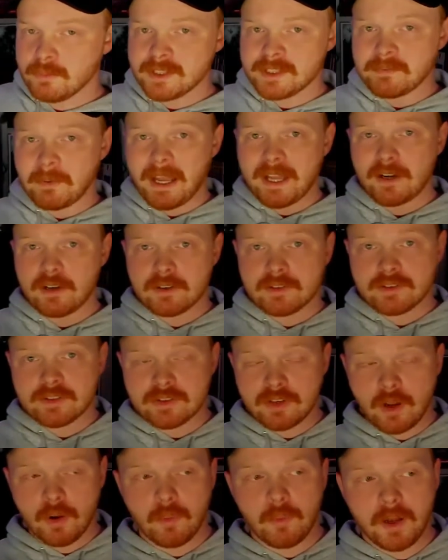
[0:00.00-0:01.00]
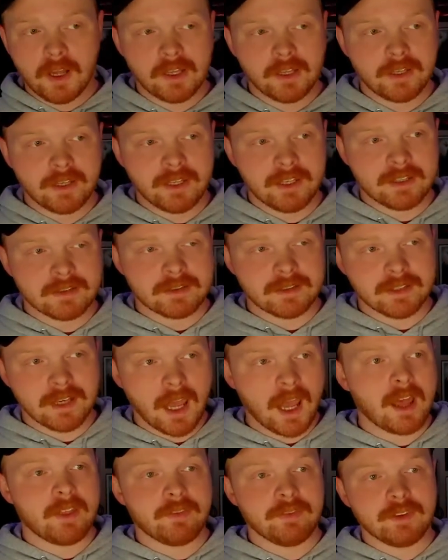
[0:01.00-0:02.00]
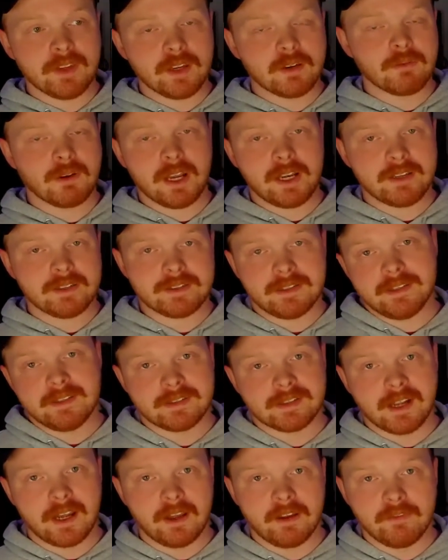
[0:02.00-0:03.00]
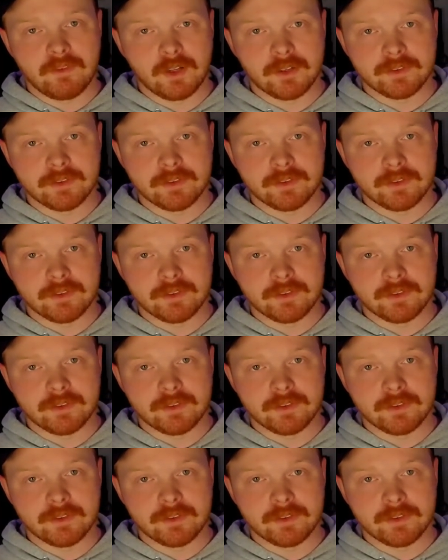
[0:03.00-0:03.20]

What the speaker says: Spider So What is not the greatest isekai of all